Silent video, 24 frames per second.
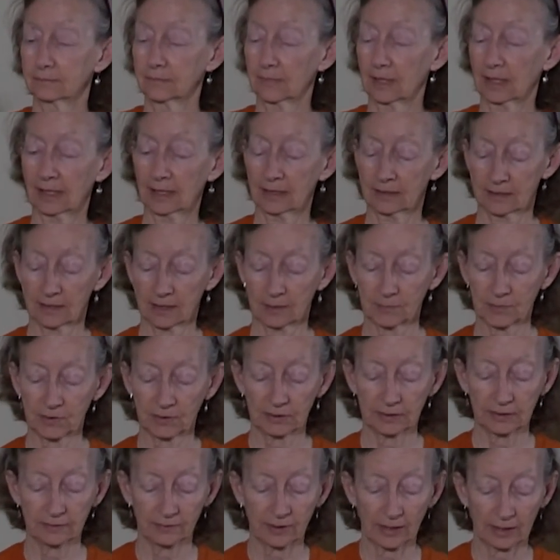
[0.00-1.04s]
Heads up to
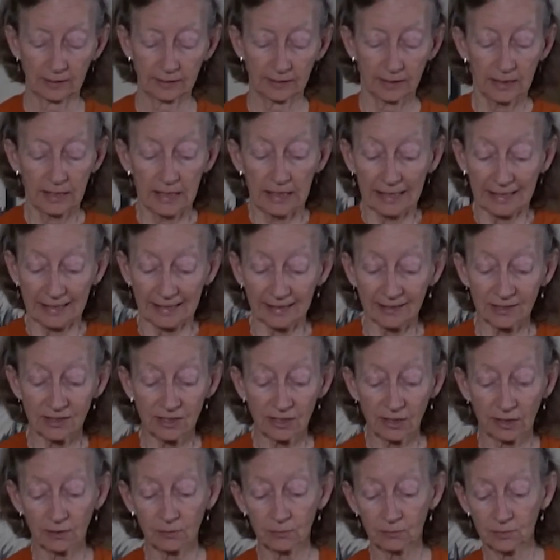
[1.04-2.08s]
Lee Valley. It's
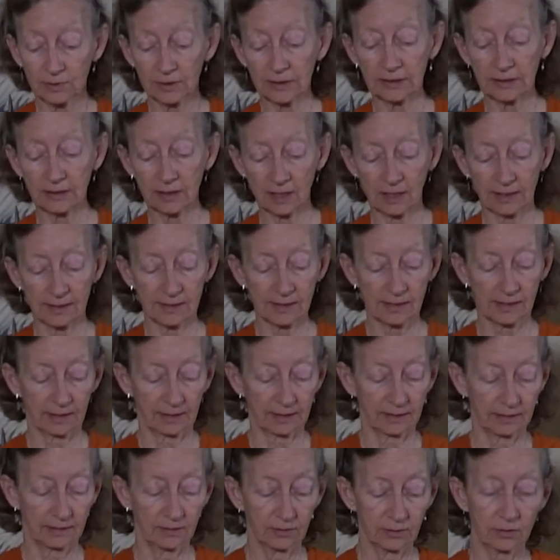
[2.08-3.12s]
like really high
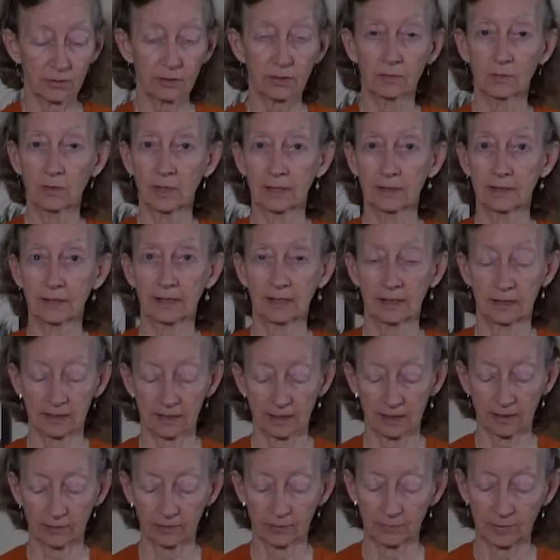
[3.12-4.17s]
tech, and it took a while to get it
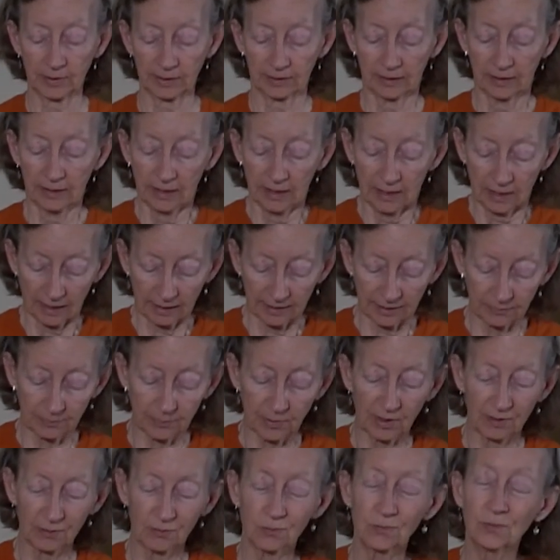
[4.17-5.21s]
together, and I
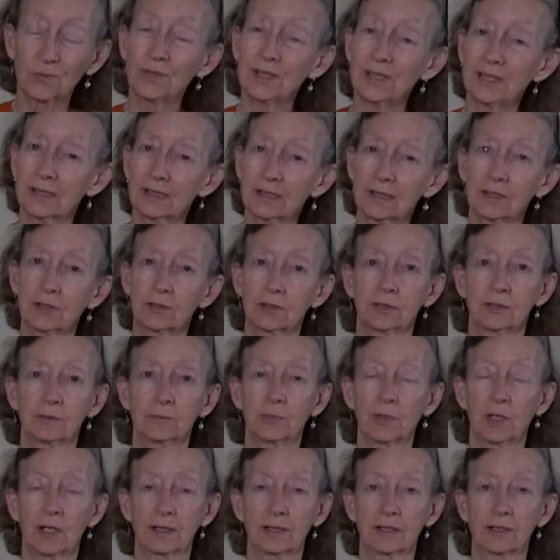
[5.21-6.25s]
bought really good
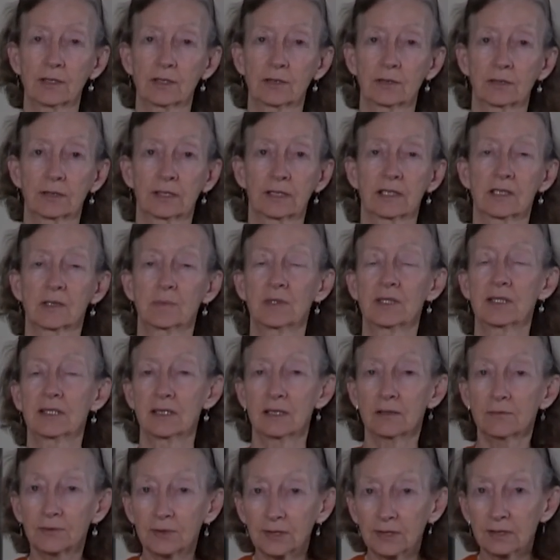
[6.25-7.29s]
potting soil that's
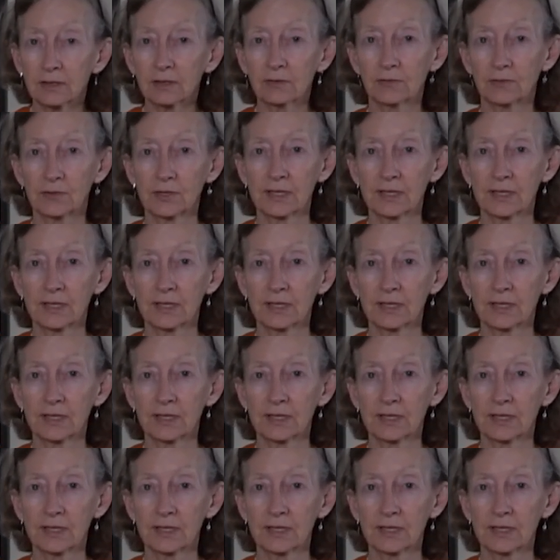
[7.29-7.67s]
specifically for